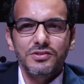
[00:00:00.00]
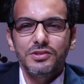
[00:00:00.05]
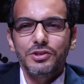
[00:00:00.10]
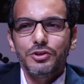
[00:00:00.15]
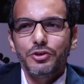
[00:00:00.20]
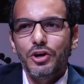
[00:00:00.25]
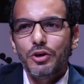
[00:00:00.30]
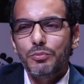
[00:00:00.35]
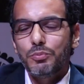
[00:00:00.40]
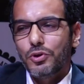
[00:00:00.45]

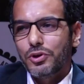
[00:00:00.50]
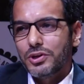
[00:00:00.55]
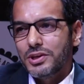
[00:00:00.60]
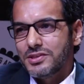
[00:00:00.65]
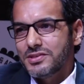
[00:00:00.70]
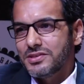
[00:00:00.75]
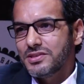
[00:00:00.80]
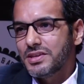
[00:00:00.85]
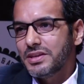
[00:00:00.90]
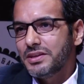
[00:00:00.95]
Once you
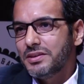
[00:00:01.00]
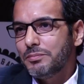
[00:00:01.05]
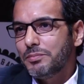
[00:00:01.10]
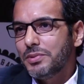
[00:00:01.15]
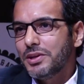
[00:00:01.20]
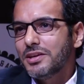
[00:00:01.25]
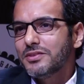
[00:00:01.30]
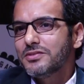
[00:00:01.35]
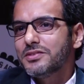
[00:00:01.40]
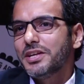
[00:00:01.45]
have
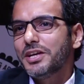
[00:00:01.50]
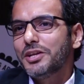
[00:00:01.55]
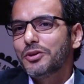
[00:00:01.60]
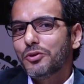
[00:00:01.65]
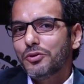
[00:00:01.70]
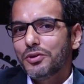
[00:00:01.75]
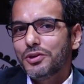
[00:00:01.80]
policy in place,